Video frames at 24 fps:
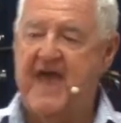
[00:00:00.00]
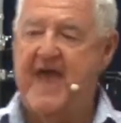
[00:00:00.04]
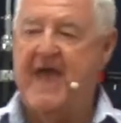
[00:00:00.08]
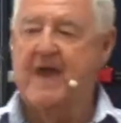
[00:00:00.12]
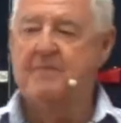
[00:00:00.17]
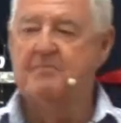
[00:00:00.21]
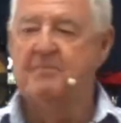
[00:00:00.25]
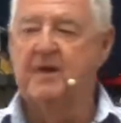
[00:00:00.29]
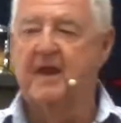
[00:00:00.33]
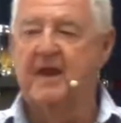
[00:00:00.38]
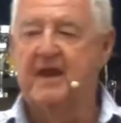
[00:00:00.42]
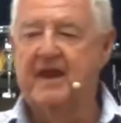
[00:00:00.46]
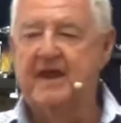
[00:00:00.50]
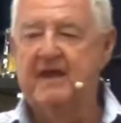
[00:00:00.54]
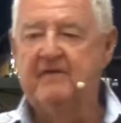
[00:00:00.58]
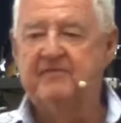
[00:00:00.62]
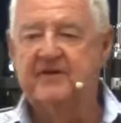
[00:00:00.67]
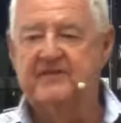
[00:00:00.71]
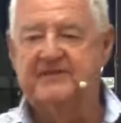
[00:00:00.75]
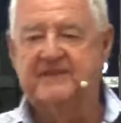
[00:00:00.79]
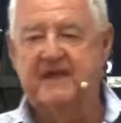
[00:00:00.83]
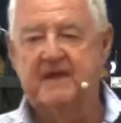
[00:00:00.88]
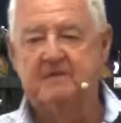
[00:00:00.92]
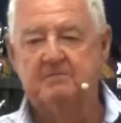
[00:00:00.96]
and
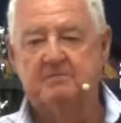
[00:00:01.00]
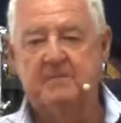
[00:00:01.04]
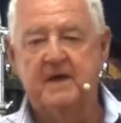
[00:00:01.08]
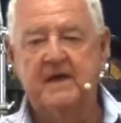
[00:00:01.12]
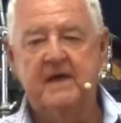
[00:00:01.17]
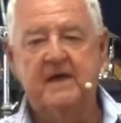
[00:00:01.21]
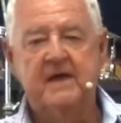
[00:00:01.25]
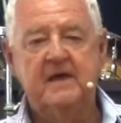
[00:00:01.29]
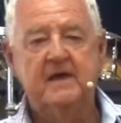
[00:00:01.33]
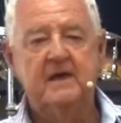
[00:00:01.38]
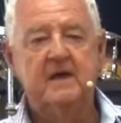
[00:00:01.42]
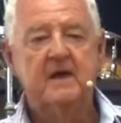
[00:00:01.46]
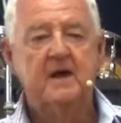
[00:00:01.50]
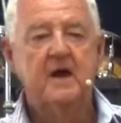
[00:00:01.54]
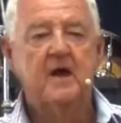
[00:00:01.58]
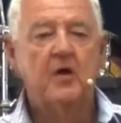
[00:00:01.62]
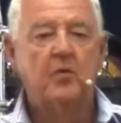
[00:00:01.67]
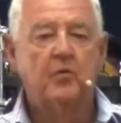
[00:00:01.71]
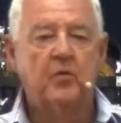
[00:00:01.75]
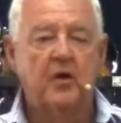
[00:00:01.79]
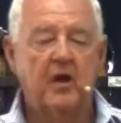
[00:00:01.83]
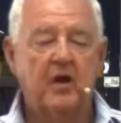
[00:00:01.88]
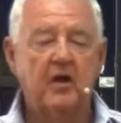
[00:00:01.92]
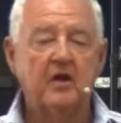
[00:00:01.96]
believeth in me
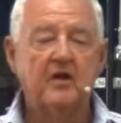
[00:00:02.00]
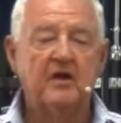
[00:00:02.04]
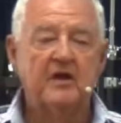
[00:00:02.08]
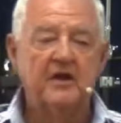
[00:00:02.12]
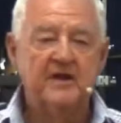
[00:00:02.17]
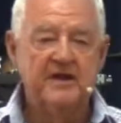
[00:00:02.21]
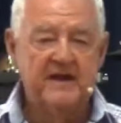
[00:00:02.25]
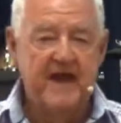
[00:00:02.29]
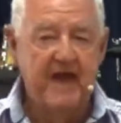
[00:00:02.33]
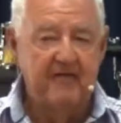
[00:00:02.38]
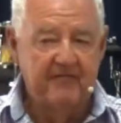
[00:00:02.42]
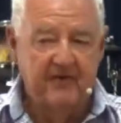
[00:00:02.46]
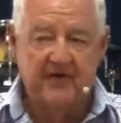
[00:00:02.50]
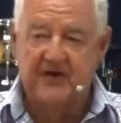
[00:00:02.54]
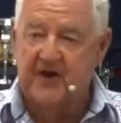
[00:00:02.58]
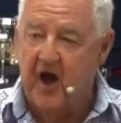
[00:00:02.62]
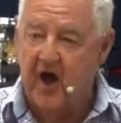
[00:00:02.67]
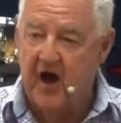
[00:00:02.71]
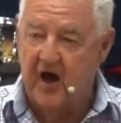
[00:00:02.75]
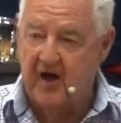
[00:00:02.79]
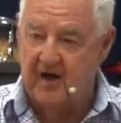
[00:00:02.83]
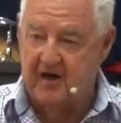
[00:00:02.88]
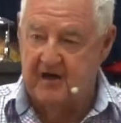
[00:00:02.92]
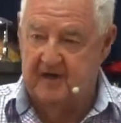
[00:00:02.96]
will never
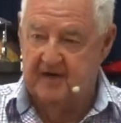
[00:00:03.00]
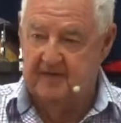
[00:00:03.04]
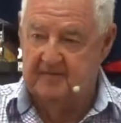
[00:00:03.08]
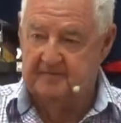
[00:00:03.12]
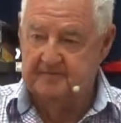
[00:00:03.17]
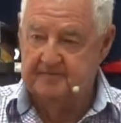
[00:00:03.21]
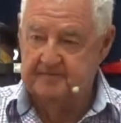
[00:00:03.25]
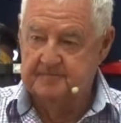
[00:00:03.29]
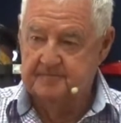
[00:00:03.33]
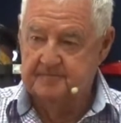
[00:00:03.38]
die.